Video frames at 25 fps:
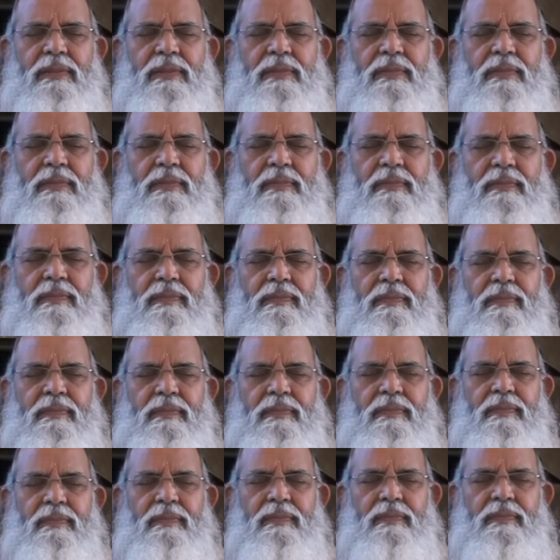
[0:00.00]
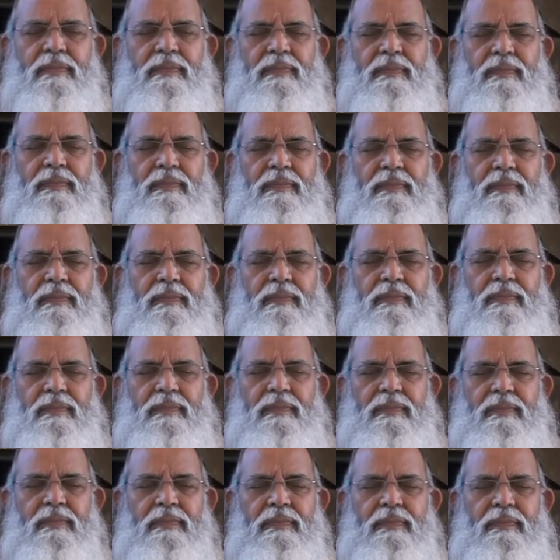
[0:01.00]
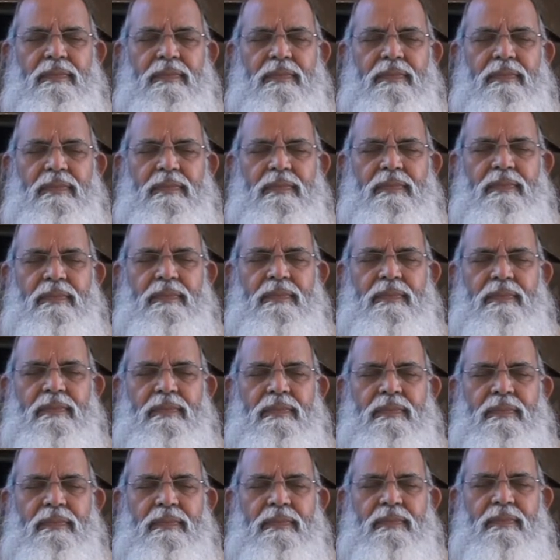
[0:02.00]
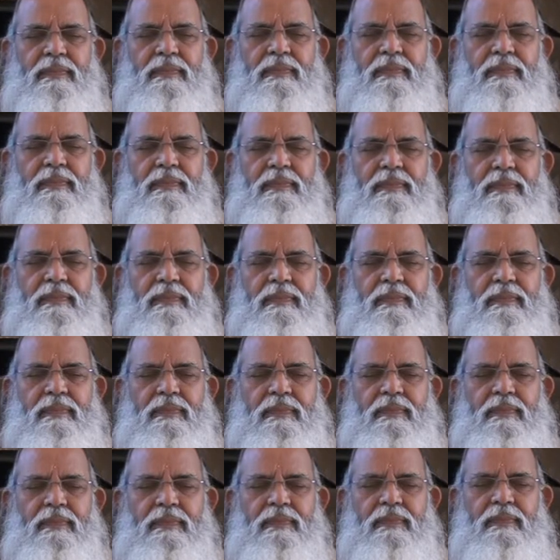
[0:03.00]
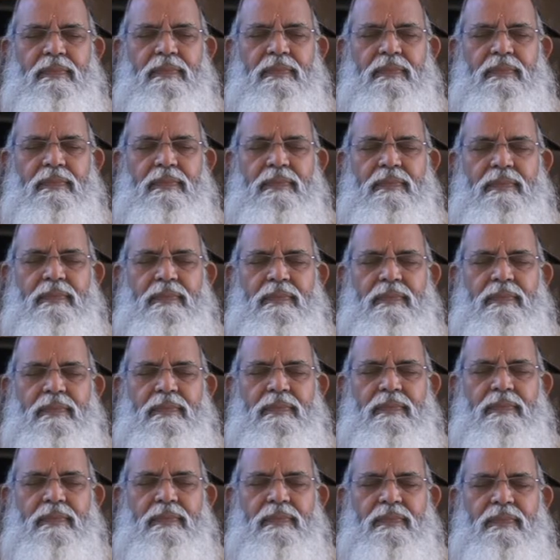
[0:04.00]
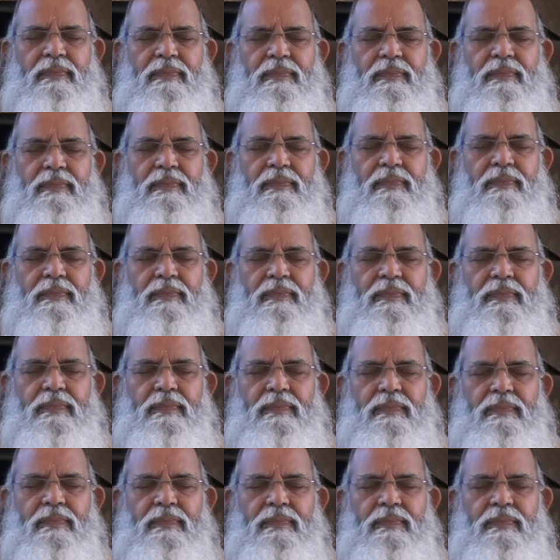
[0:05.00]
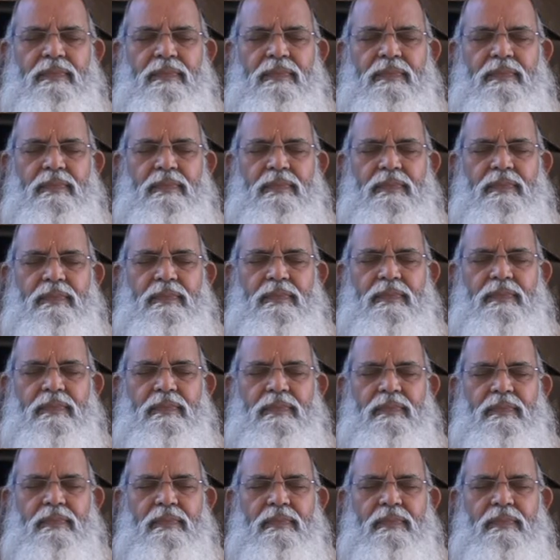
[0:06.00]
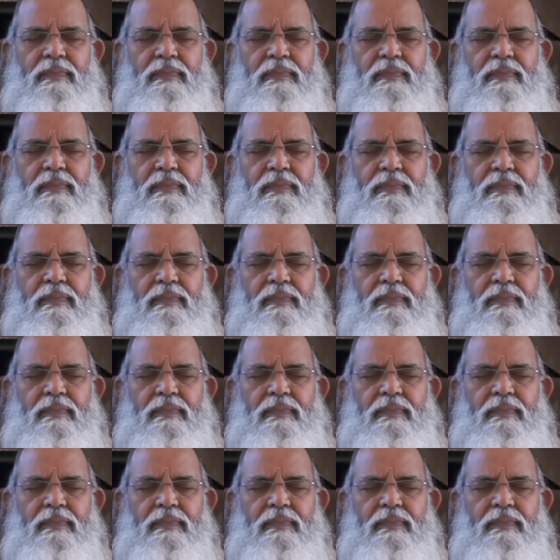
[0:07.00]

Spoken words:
(silence)